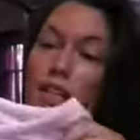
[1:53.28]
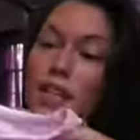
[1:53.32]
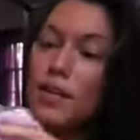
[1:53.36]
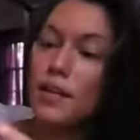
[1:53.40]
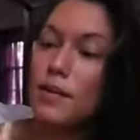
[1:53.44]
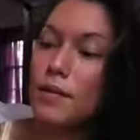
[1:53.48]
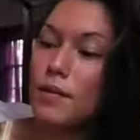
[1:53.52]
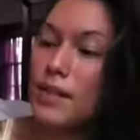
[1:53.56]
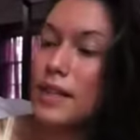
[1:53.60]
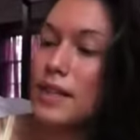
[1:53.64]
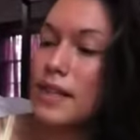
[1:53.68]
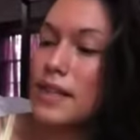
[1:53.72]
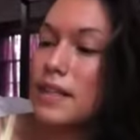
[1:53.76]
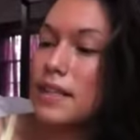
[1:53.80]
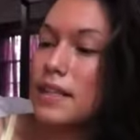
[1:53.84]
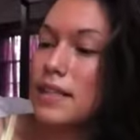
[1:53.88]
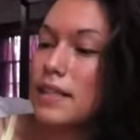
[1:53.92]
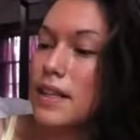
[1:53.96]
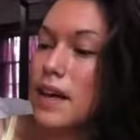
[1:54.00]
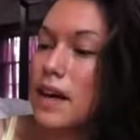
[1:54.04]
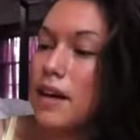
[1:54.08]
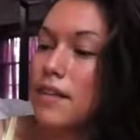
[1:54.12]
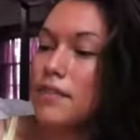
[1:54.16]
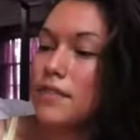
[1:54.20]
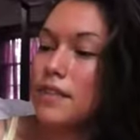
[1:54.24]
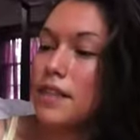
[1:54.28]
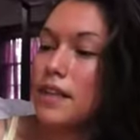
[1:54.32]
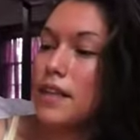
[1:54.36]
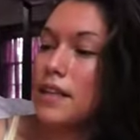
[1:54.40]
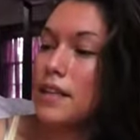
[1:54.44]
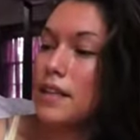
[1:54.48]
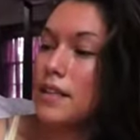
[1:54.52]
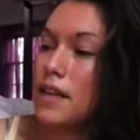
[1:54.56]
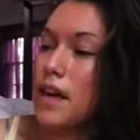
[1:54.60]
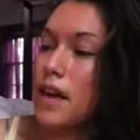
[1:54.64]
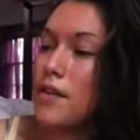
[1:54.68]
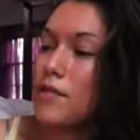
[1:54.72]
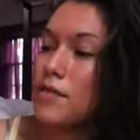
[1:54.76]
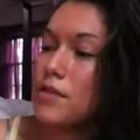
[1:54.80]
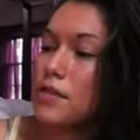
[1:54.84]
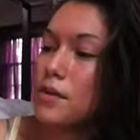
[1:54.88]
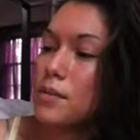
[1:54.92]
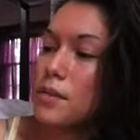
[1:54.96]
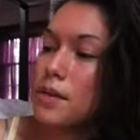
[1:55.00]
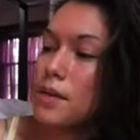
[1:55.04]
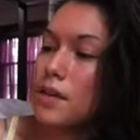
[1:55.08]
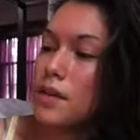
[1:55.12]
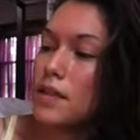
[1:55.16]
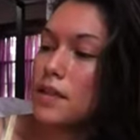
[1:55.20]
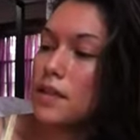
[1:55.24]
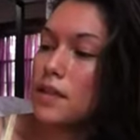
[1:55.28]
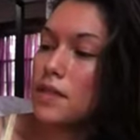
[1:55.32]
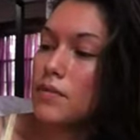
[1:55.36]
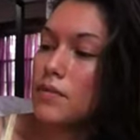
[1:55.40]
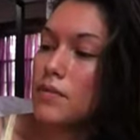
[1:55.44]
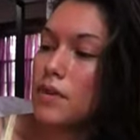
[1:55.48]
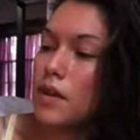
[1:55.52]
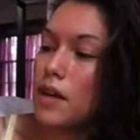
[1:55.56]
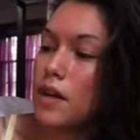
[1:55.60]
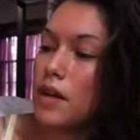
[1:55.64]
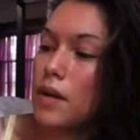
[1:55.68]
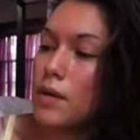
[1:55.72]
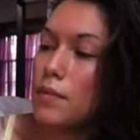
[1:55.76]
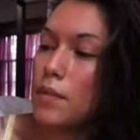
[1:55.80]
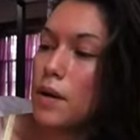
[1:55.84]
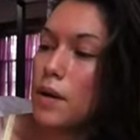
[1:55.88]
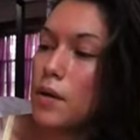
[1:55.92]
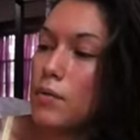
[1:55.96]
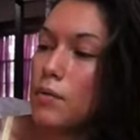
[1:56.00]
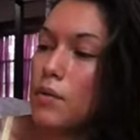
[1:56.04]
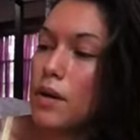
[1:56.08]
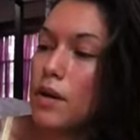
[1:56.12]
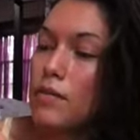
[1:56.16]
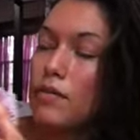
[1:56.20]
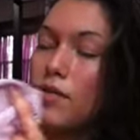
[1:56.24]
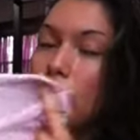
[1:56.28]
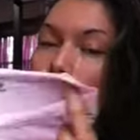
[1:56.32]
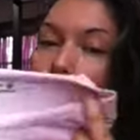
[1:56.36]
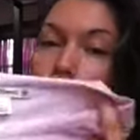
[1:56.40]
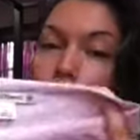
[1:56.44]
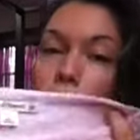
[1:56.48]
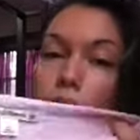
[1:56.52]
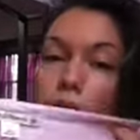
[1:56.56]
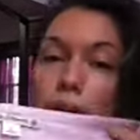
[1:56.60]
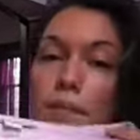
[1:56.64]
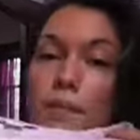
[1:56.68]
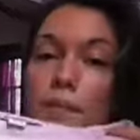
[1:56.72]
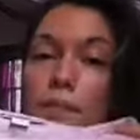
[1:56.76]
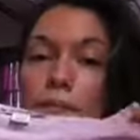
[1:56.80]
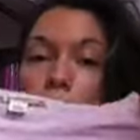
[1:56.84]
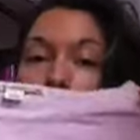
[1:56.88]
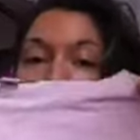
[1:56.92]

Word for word: cute. It's soft and comfortable. It's from Rough Hewn.